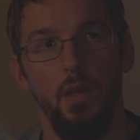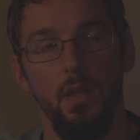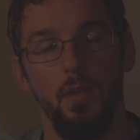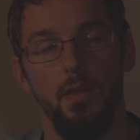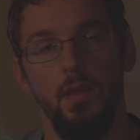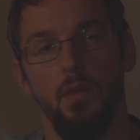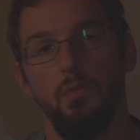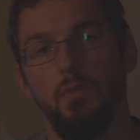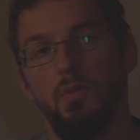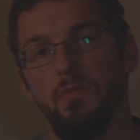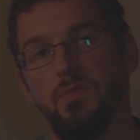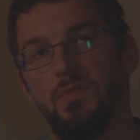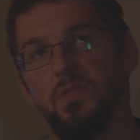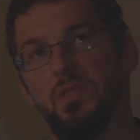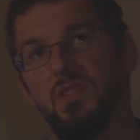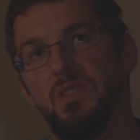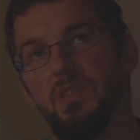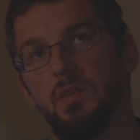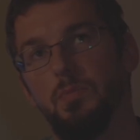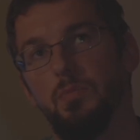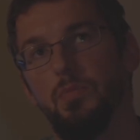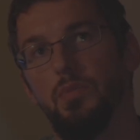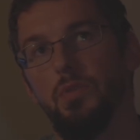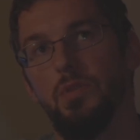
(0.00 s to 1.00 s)
Now we've just
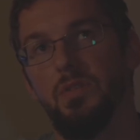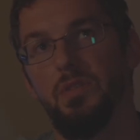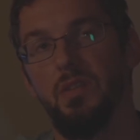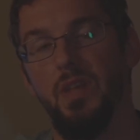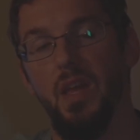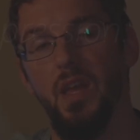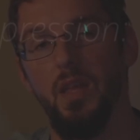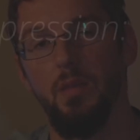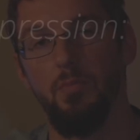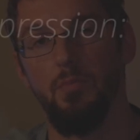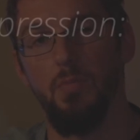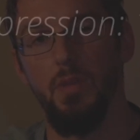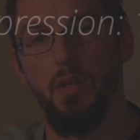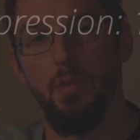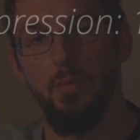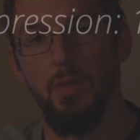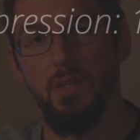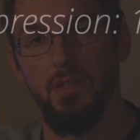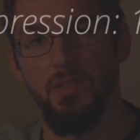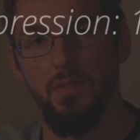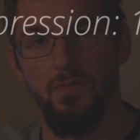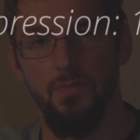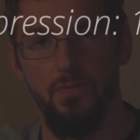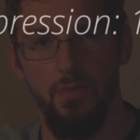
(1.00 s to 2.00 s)
input 10
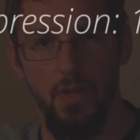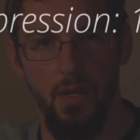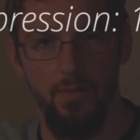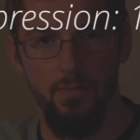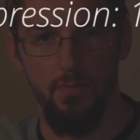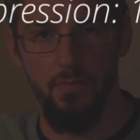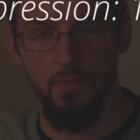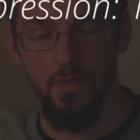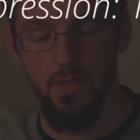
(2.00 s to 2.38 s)
millimeters of travel